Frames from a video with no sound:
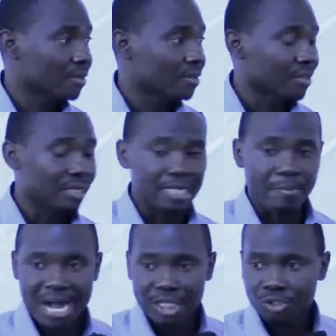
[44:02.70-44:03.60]
It's
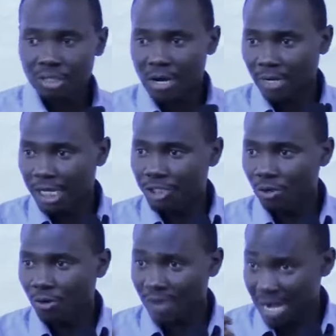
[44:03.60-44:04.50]
a
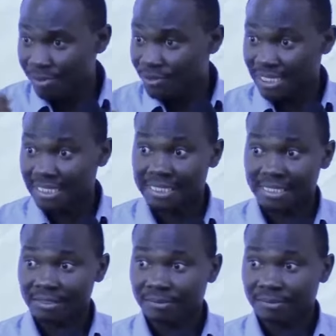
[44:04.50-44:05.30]
collection of abuses.